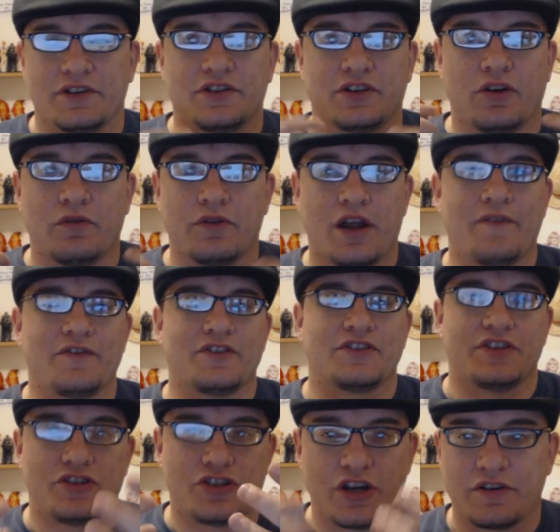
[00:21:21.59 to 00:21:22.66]
to go and obviously
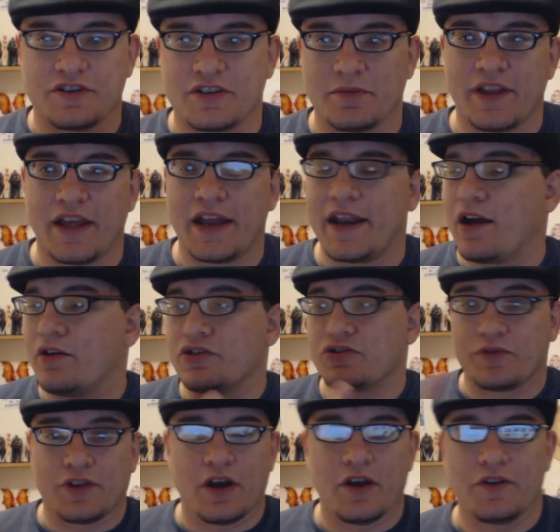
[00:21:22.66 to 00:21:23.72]
share some of that knowledge
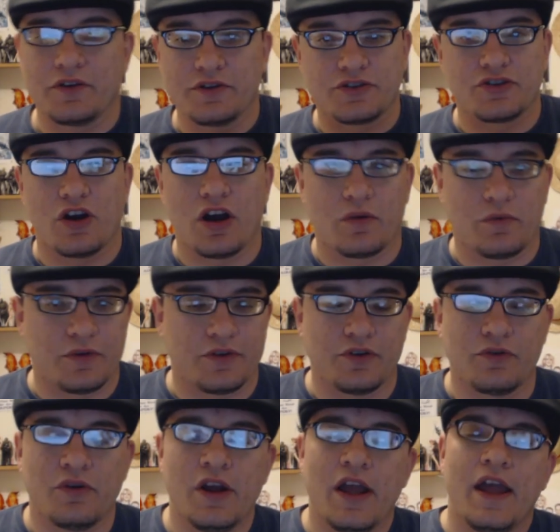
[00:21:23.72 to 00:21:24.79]
with others, talk with you.